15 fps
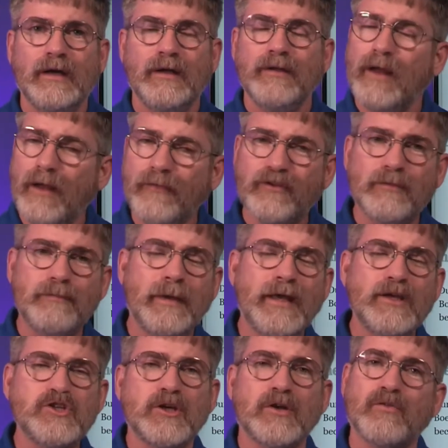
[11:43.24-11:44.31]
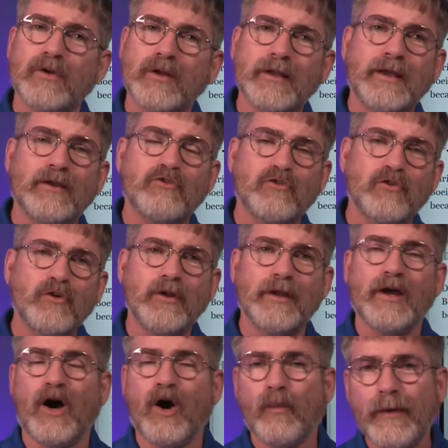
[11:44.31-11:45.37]
Not to mention, really and
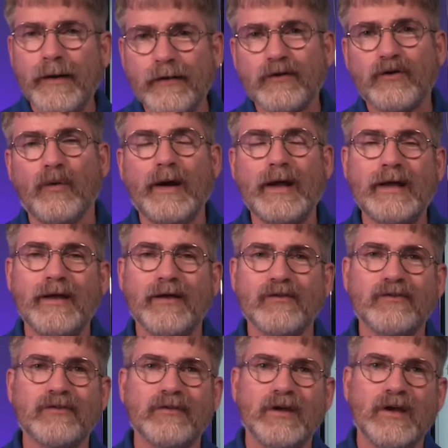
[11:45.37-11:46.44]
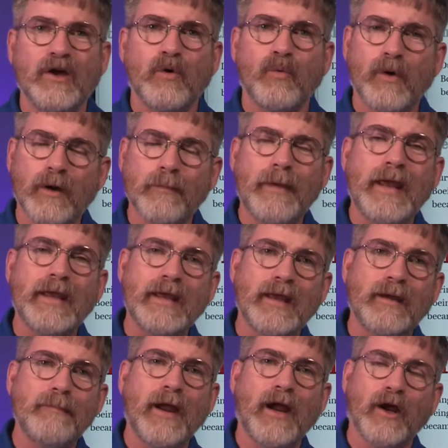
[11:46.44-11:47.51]
truly, all we're doing is we're making
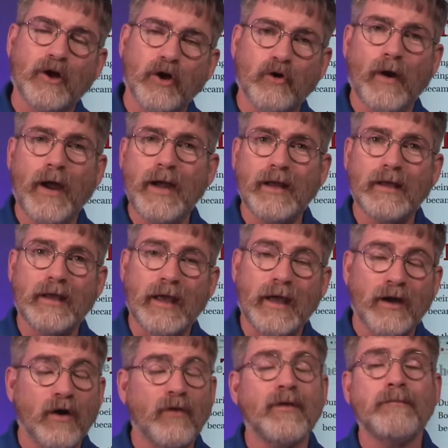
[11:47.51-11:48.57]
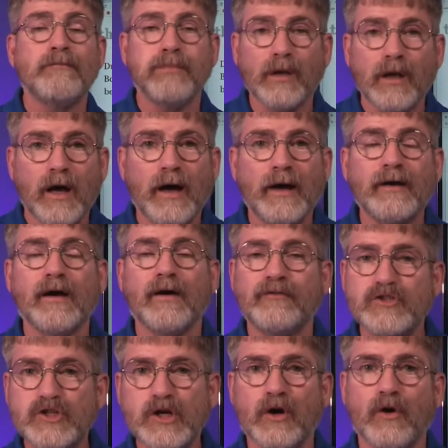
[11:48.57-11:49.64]
America great again on the blood of
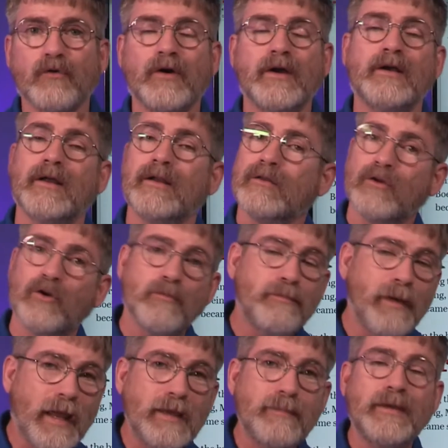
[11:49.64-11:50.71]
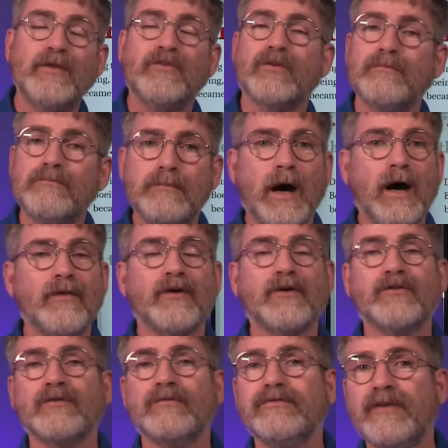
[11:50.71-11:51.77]
children and little babies and
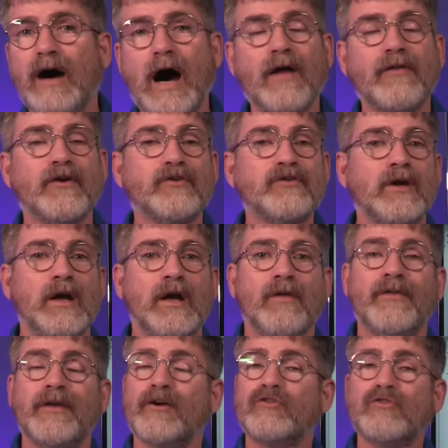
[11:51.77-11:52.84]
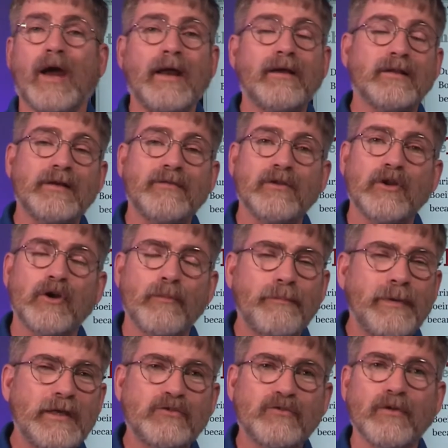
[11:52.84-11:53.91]
mothers and fathers that are trying to live a little
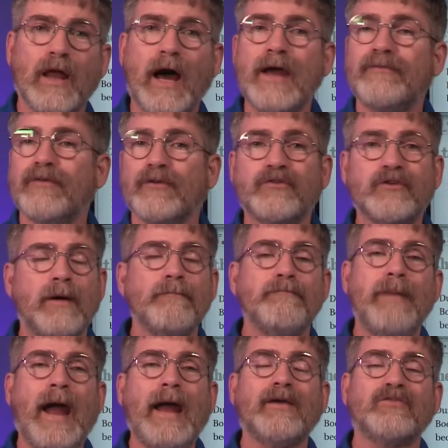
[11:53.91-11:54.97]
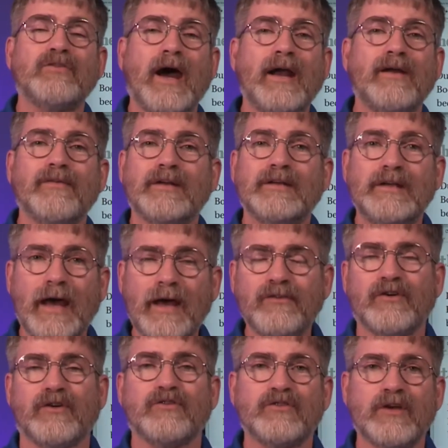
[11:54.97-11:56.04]
peaceful life on some backside of a
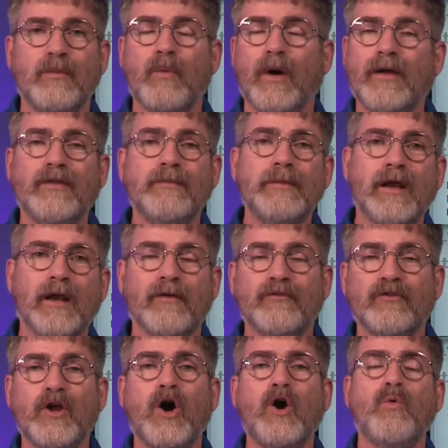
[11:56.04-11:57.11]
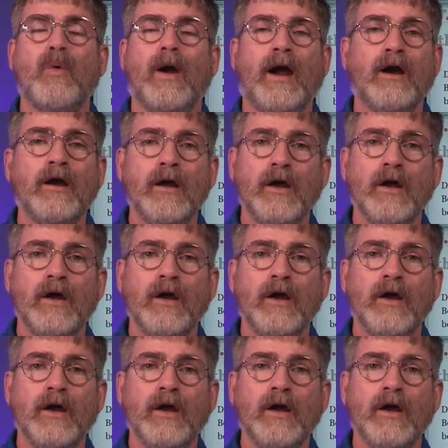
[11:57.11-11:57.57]
desert somewhere in the middle of nowhere,